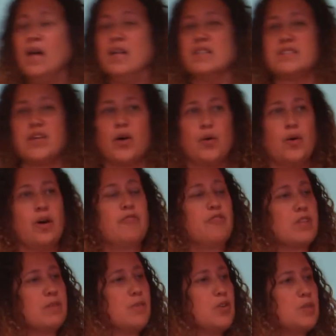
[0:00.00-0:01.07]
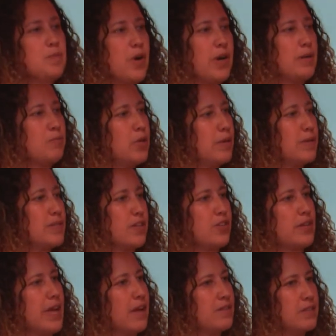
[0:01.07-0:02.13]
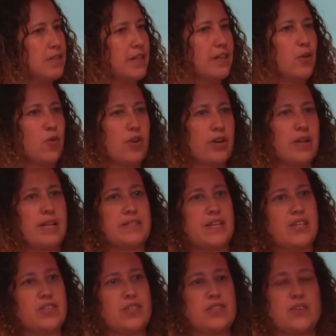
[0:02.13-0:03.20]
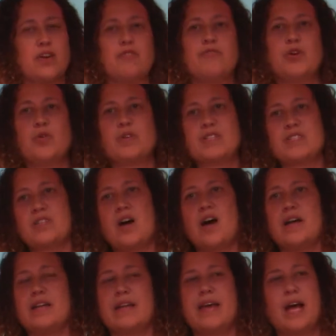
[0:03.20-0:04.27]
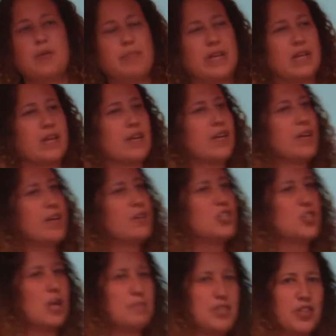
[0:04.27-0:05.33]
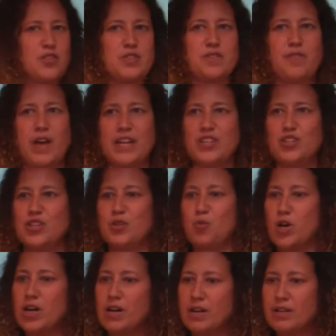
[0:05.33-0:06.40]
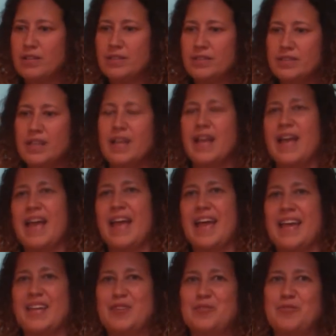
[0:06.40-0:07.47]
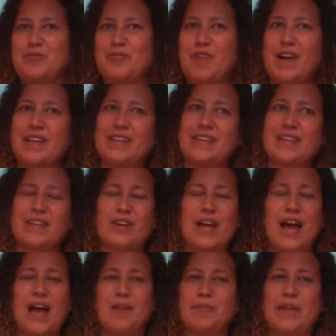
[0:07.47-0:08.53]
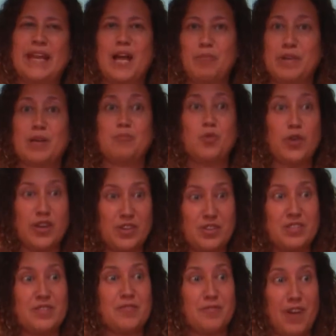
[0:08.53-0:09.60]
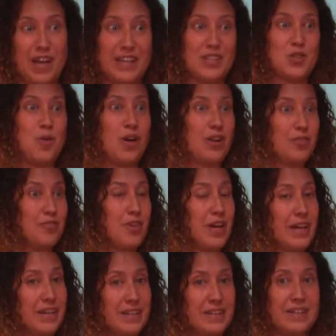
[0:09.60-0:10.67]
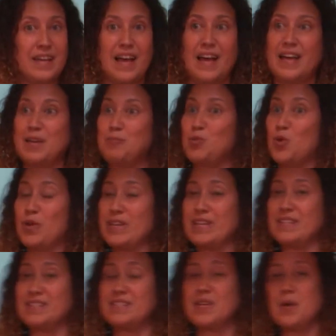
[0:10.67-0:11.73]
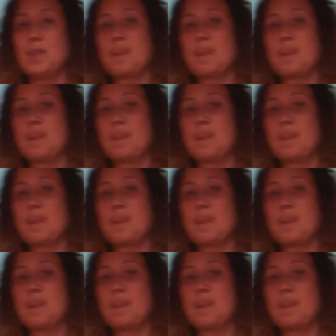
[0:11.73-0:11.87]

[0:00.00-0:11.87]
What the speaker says: So for the most part, Employment Sector Council and our organizations are focused on helping job seekers find good work and helping employers find qualified employees.